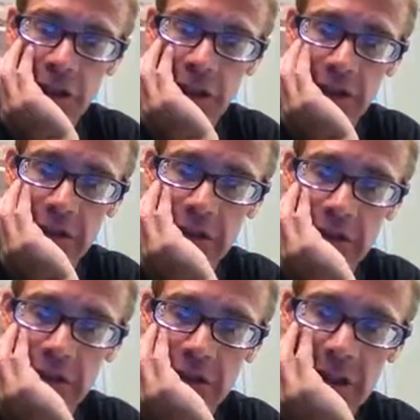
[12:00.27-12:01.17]
shots at
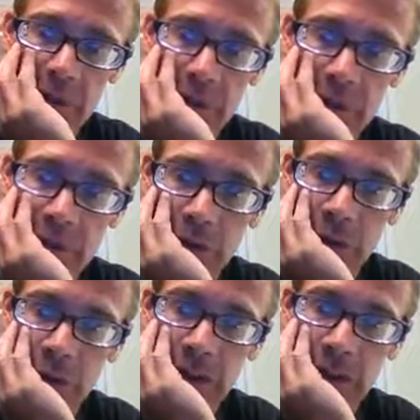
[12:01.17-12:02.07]
a disabled
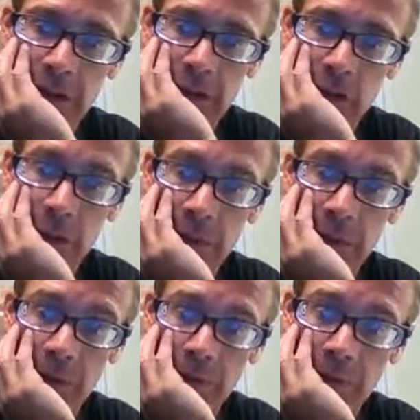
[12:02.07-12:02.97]
American
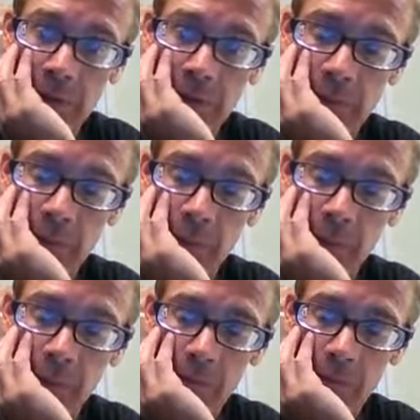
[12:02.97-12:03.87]
woman,
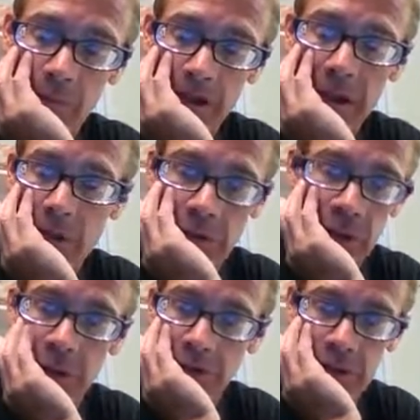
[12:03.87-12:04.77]
I don't
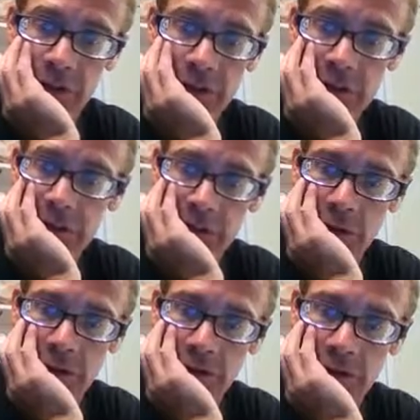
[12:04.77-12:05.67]
care if it's his ex
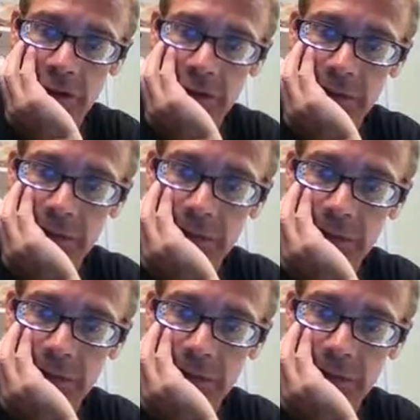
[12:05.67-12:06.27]
girlfriend